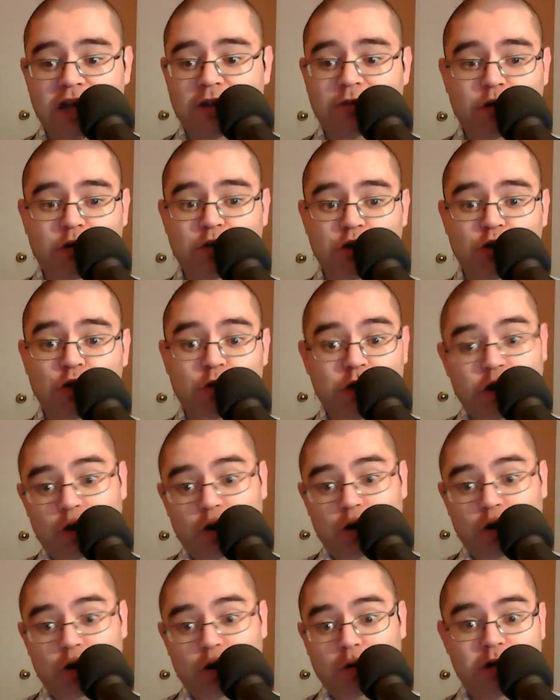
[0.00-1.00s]
if you do,
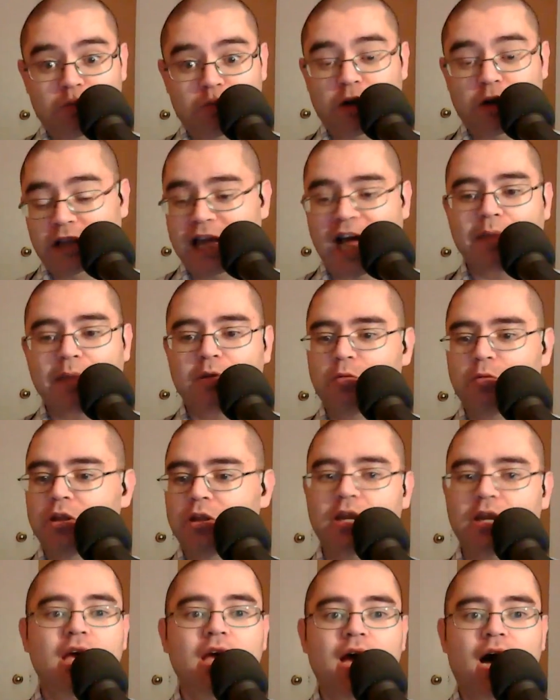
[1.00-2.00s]
you'll be really happy with
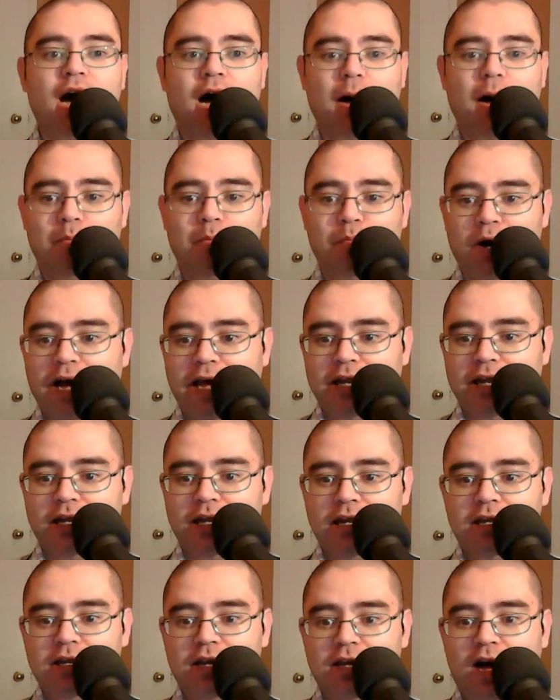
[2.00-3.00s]
it. But
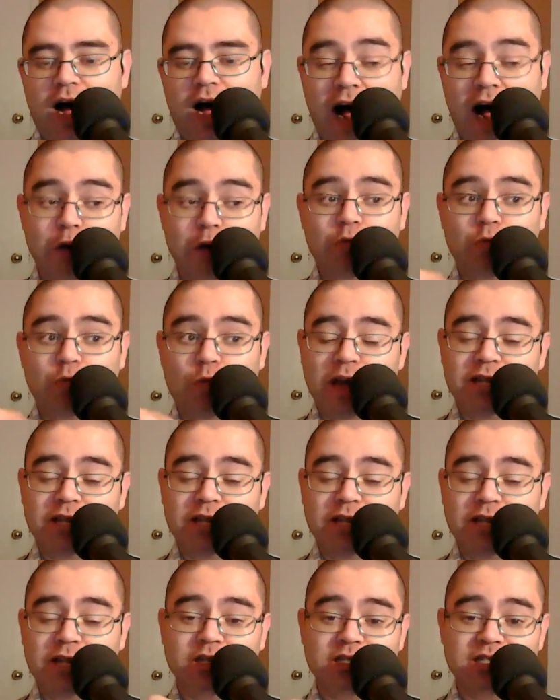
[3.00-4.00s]
I would wait
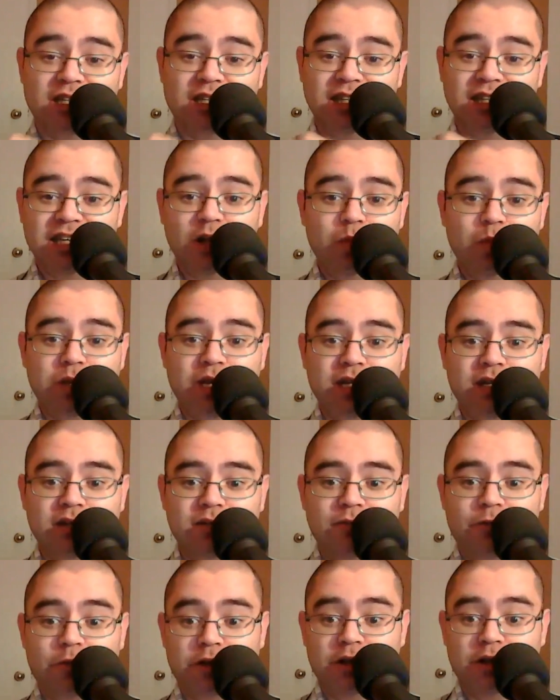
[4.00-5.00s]
just a little bit
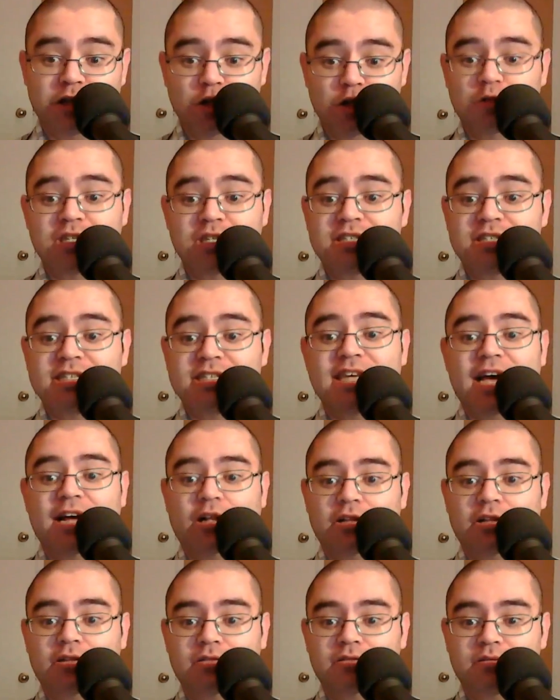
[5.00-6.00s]
for the new
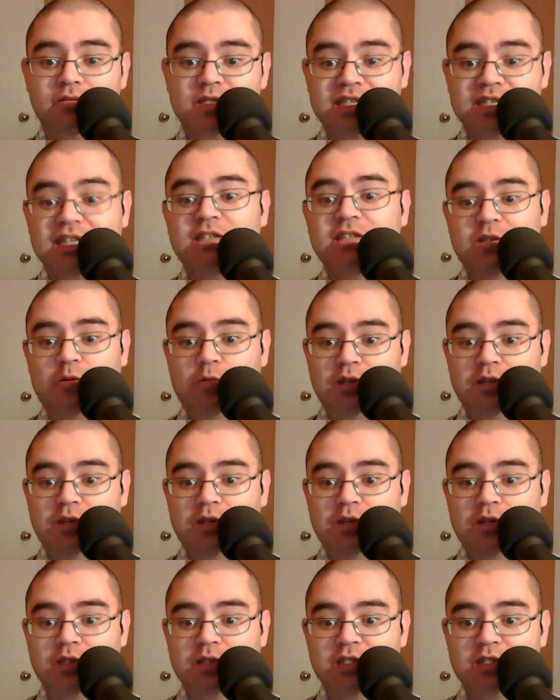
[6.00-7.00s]
TCL 6
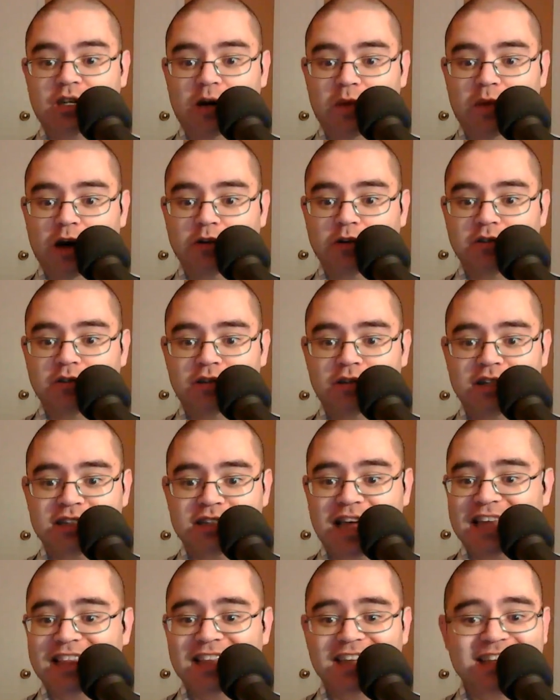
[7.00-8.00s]
series to come out because
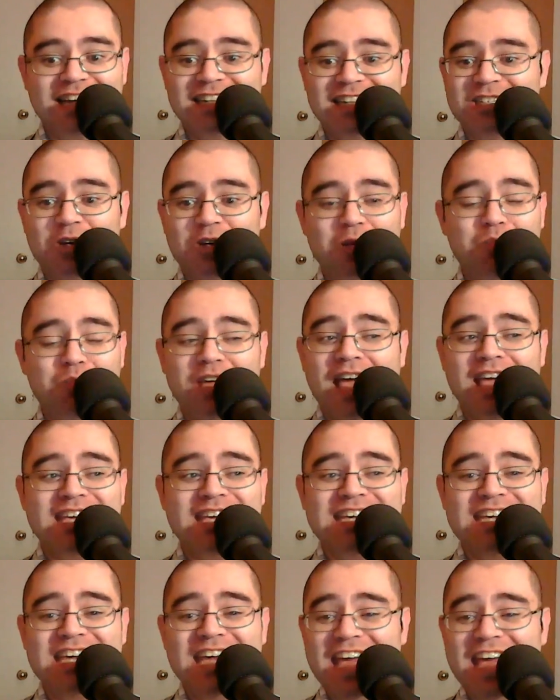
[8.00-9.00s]
I think that is going to be a
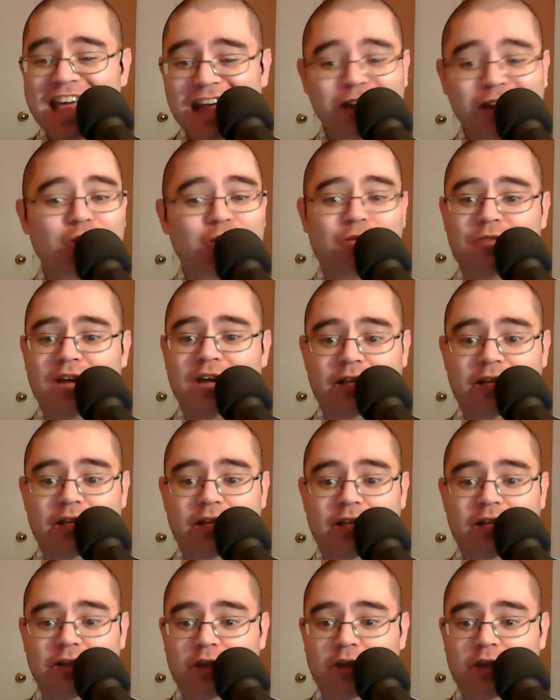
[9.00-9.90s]
killer value.